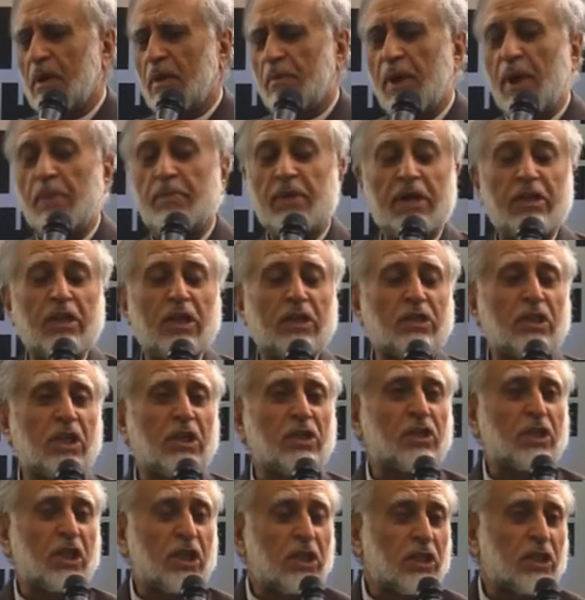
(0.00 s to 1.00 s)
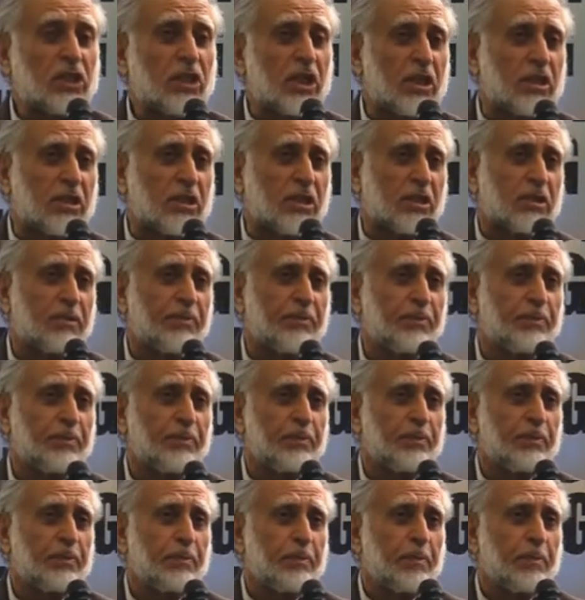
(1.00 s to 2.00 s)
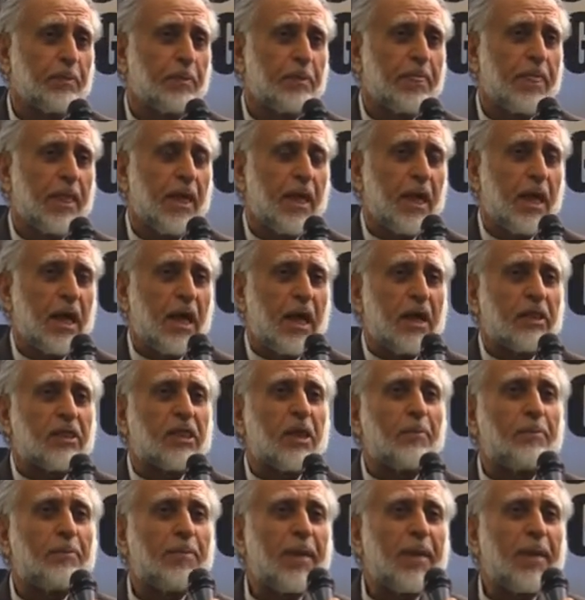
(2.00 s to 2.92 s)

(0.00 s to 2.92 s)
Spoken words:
My brothers and sisters, the